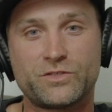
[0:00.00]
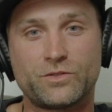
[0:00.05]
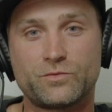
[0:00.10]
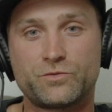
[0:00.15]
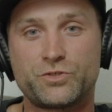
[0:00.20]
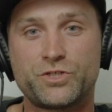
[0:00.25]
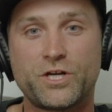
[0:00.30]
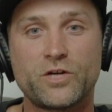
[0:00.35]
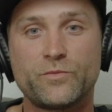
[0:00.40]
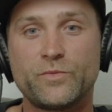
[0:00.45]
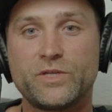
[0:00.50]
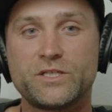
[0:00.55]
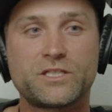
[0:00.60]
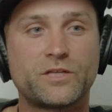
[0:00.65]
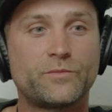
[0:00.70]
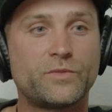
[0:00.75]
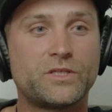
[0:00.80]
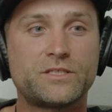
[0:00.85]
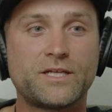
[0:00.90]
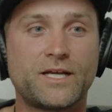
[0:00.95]
So Jared Mees
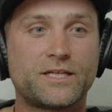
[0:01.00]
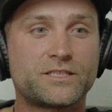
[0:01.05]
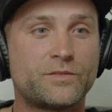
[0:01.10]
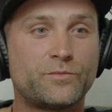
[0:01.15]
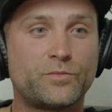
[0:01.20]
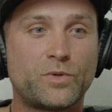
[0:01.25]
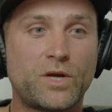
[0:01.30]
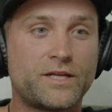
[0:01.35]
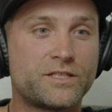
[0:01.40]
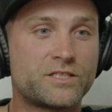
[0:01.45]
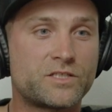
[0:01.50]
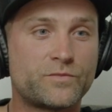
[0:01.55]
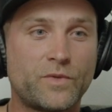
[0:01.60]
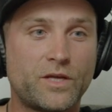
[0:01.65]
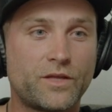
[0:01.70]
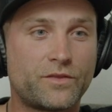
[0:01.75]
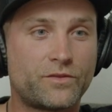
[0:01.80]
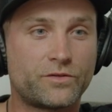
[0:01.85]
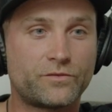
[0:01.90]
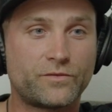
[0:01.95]
can be texting Brian
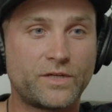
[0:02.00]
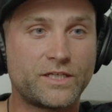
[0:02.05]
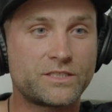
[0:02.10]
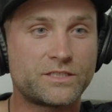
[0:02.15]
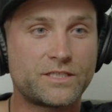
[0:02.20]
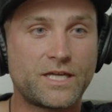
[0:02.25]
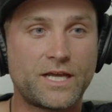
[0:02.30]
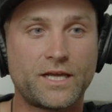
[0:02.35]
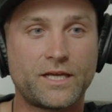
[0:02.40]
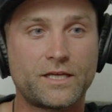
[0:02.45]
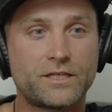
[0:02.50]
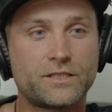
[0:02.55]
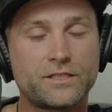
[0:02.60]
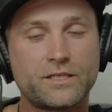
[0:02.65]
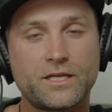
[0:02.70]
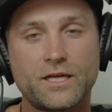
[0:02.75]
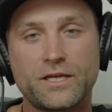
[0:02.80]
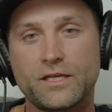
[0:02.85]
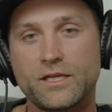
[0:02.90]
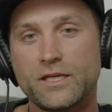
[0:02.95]
Smith on race day
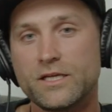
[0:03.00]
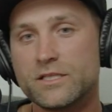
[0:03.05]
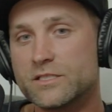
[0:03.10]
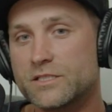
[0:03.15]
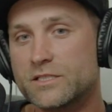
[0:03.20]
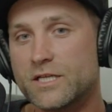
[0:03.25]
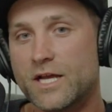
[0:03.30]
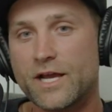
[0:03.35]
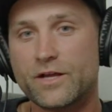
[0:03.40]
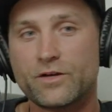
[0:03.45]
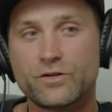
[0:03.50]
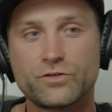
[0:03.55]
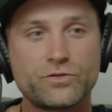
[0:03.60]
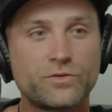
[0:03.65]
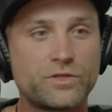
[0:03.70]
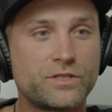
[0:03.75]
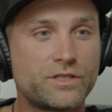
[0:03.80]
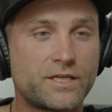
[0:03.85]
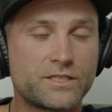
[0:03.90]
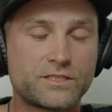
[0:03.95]
and getting insight or
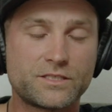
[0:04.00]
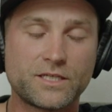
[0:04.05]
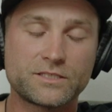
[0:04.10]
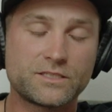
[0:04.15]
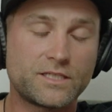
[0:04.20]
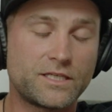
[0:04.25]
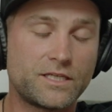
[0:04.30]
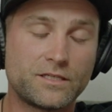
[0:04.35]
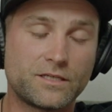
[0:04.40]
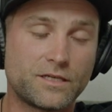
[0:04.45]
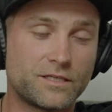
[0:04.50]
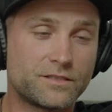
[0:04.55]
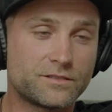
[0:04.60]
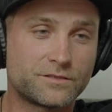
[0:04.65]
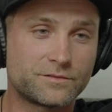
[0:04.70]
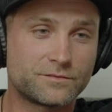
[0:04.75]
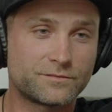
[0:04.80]
doing this. Not saying he does.